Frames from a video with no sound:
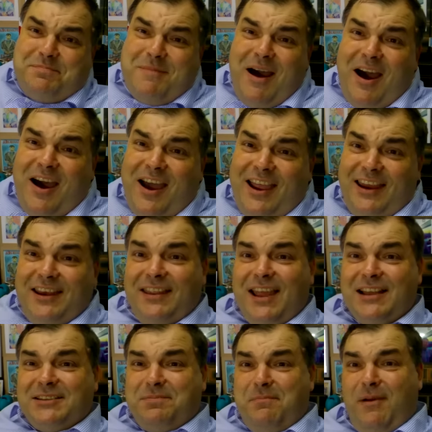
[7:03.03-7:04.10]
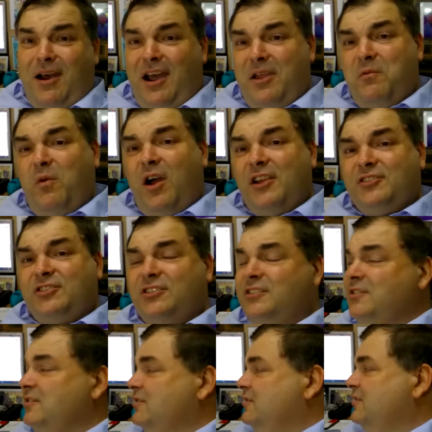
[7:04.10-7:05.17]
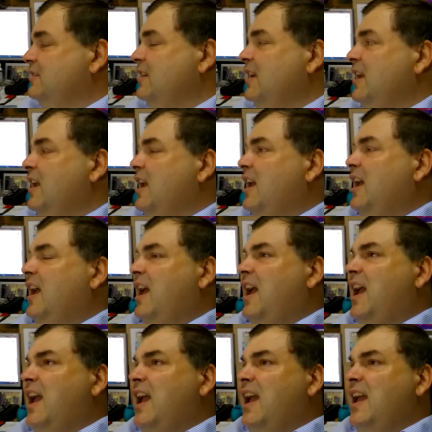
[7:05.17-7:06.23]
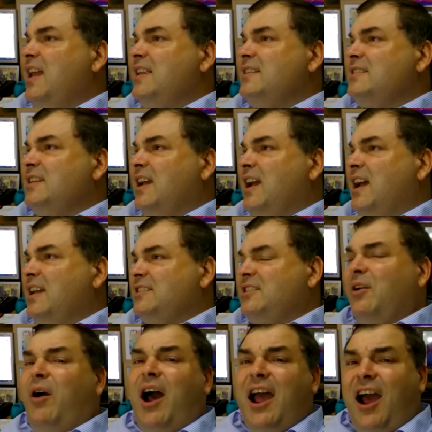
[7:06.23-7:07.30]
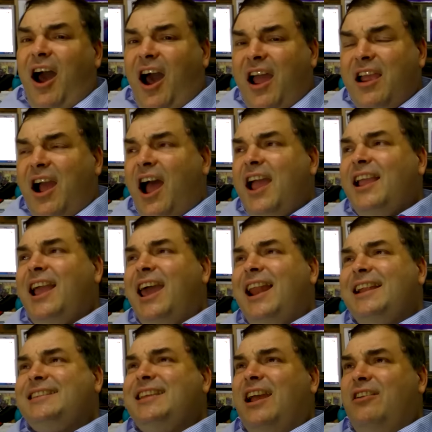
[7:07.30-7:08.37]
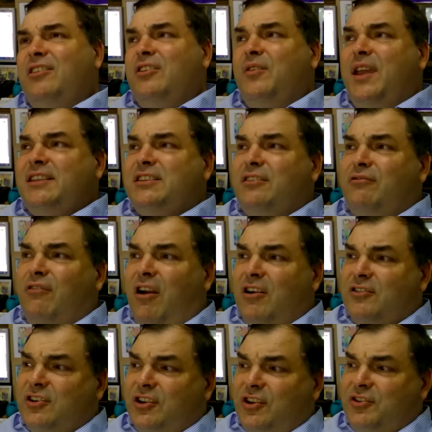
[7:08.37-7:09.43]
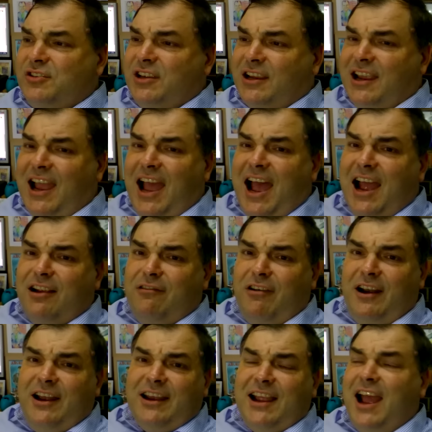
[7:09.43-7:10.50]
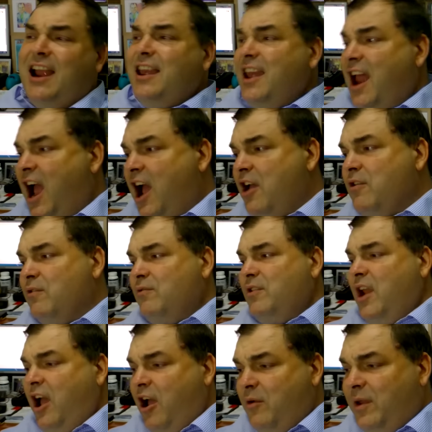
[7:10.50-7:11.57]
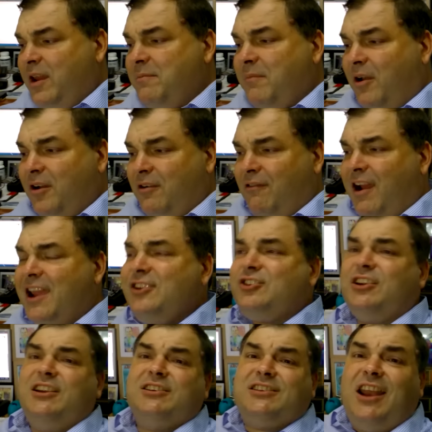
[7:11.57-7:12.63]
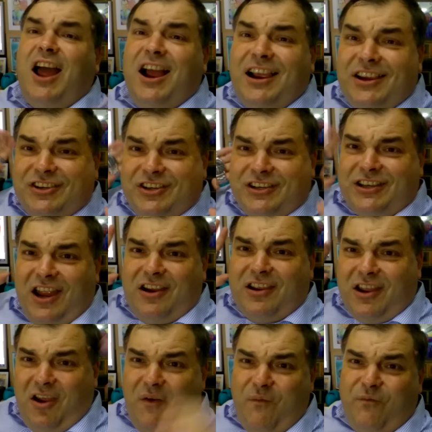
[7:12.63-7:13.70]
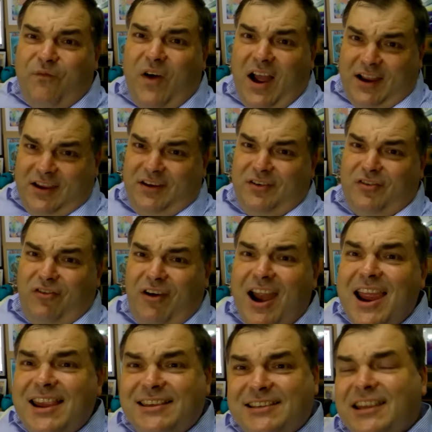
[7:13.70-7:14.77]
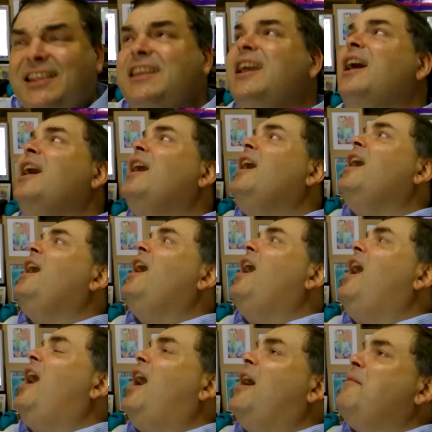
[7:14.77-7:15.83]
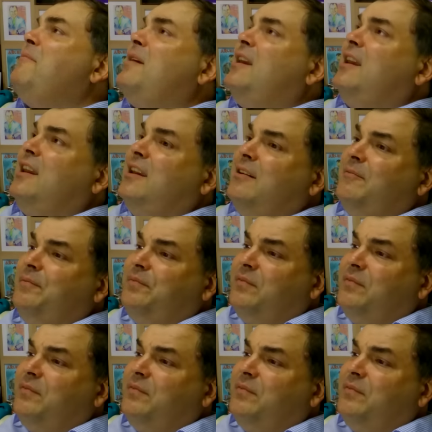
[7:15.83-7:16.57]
mine. That's my watches. And so I got to tell you, is it wrong to use a credit card? No, no, in moderation, as long as you don't go fucking crazy. I mean,